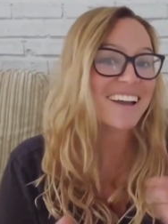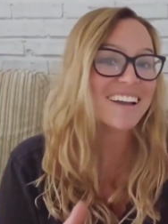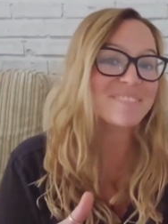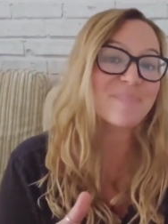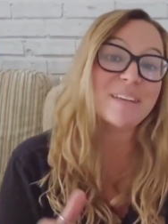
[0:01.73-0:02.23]
Hi
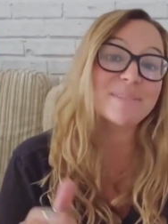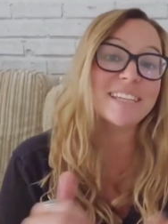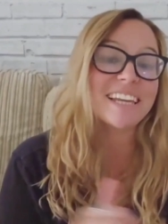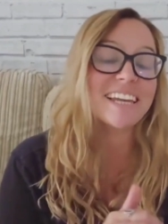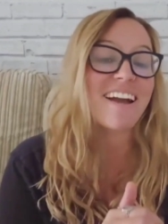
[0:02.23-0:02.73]
guys, my name's
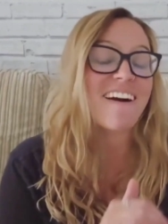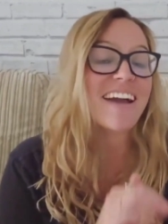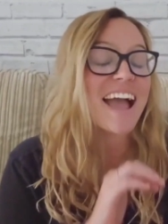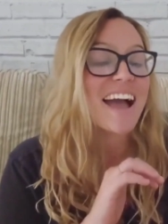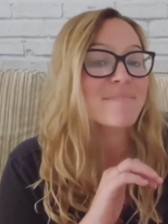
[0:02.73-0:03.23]
Lily.
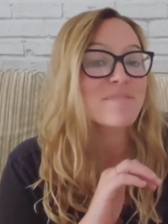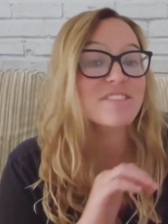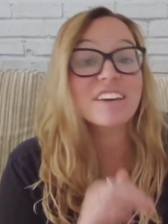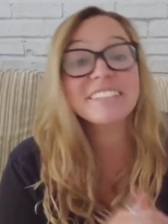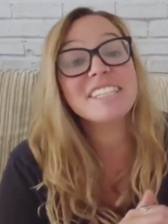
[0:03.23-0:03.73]
I am
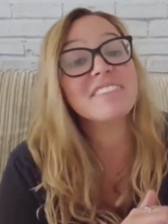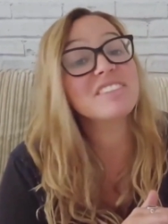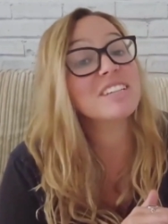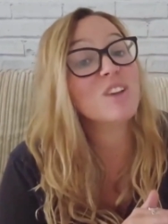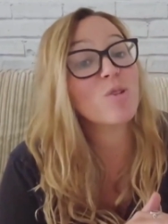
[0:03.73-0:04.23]

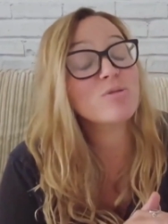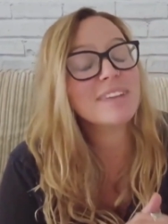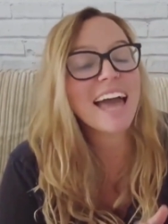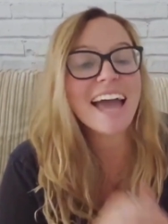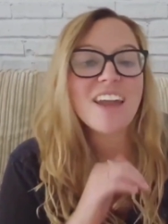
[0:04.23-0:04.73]
37 years
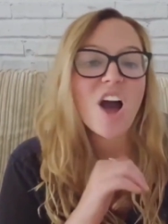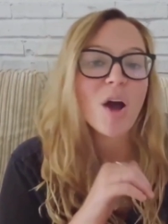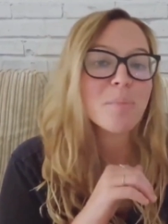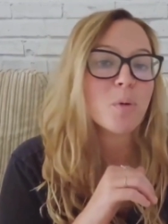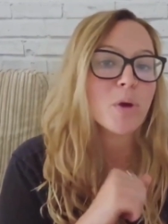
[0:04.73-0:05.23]
old and
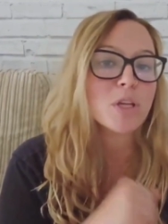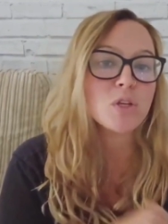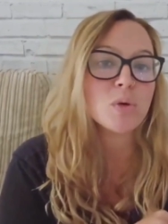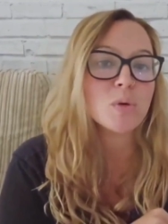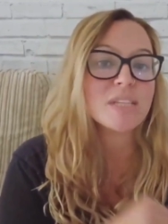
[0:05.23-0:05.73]
I bought
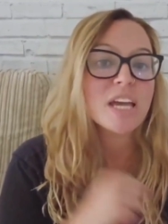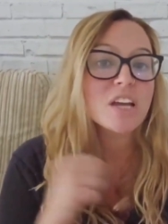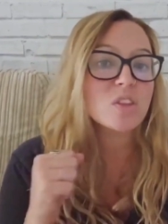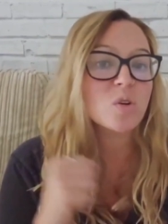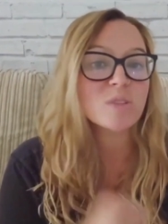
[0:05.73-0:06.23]
and used
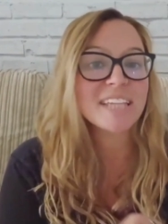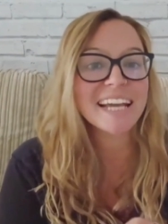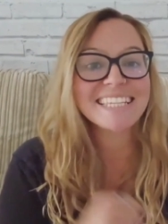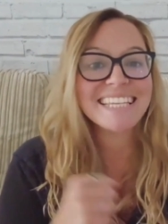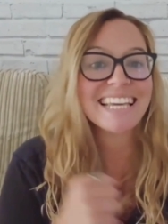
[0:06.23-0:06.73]
the
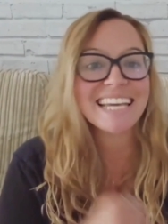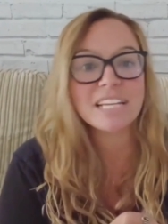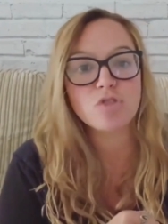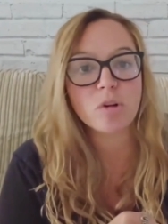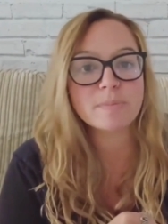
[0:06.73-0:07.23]
Cortexi
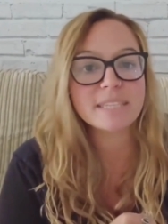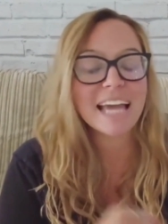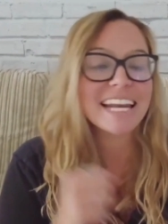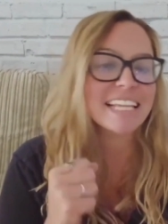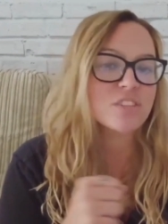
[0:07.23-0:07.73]

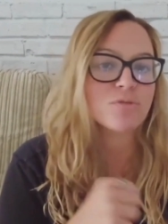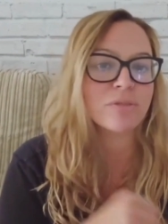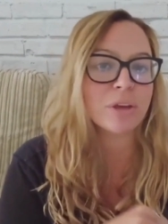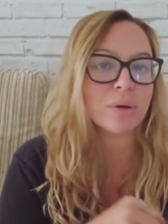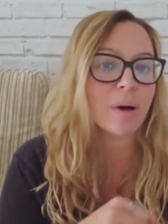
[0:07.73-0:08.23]
eardrops, and in this
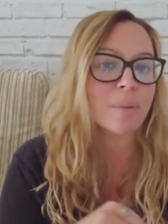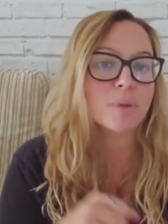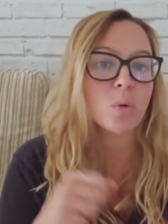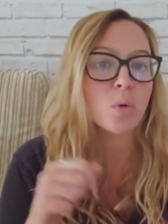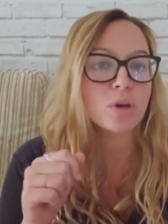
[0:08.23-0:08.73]
review I'm
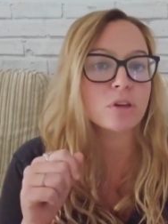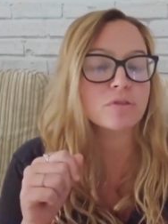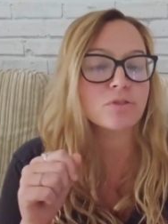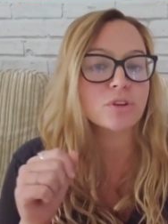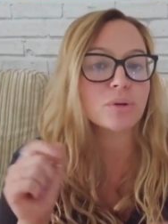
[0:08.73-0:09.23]
going to walk
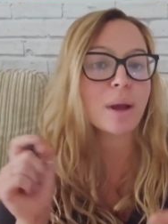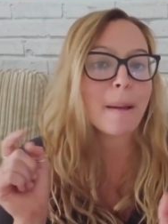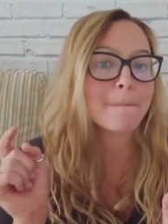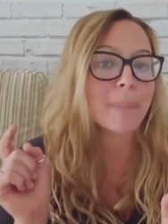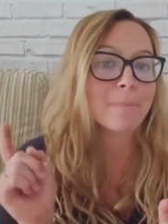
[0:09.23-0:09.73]
you through
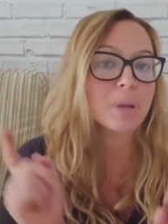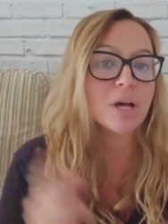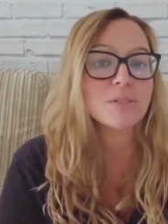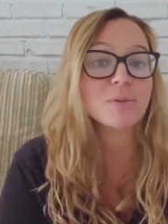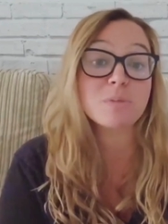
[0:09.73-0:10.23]
my
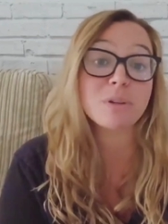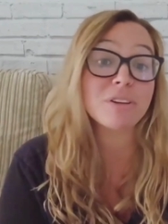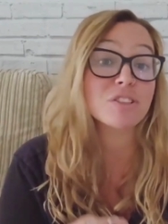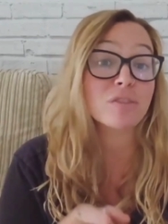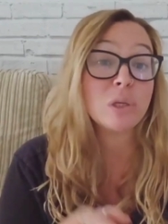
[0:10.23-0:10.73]
personal
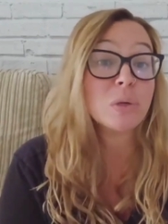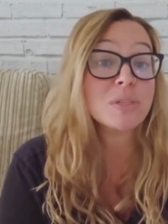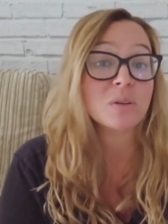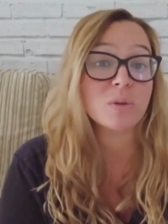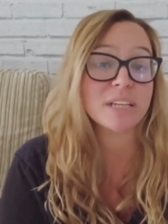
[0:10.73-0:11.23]
experience of
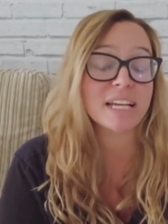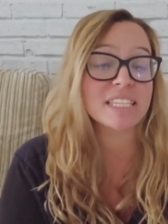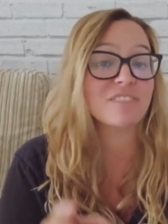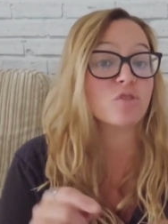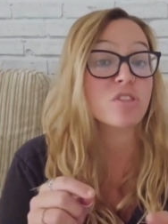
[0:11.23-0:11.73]
using
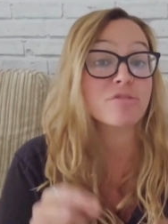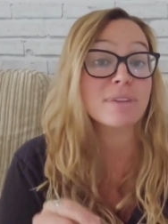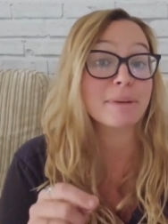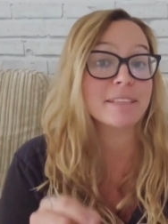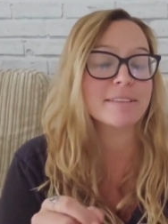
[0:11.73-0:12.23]
Cortexi for
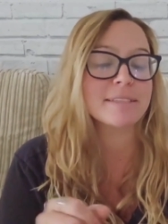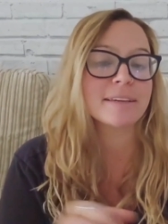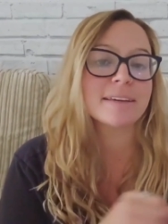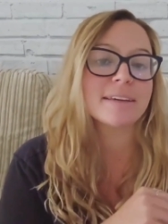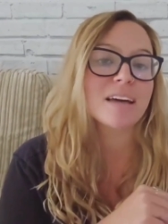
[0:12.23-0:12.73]
3 months.